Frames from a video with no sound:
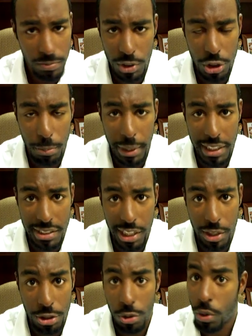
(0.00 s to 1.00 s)
Jermaine
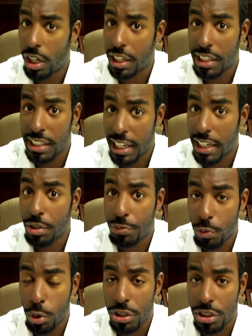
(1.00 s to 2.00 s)
Terrence squad cannot
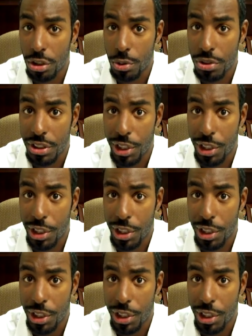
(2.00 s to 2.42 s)
afford to lose